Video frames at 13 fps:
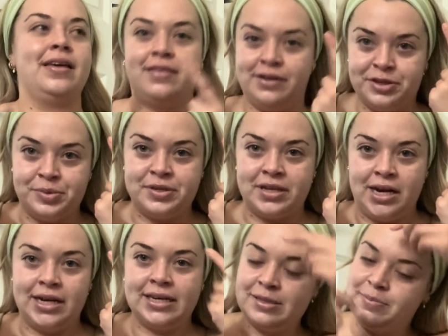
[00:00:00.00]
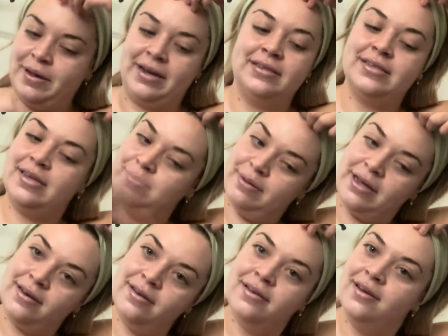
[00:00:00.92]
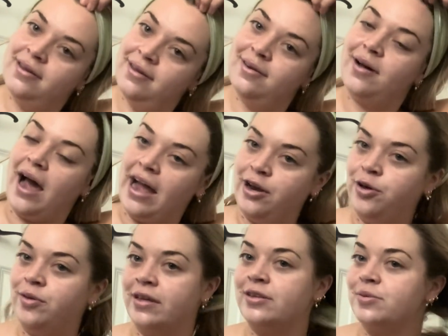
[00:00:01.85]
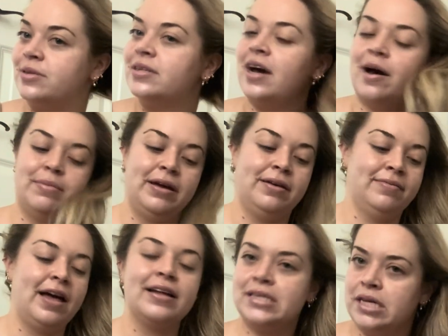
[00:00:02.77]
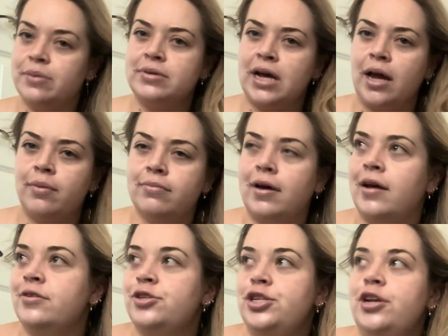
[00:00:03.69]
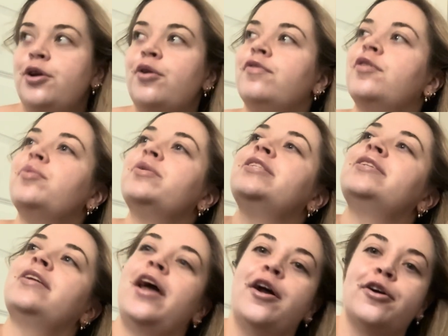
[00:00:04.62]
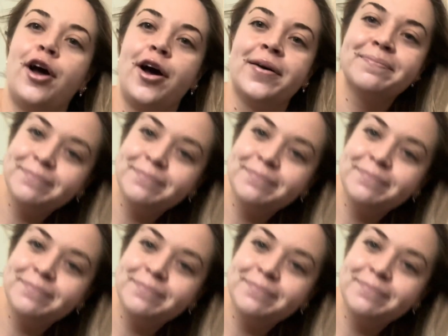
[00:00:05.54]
This was unexpected, but I knew this was coming at some time. I just didn't know if it was today or not.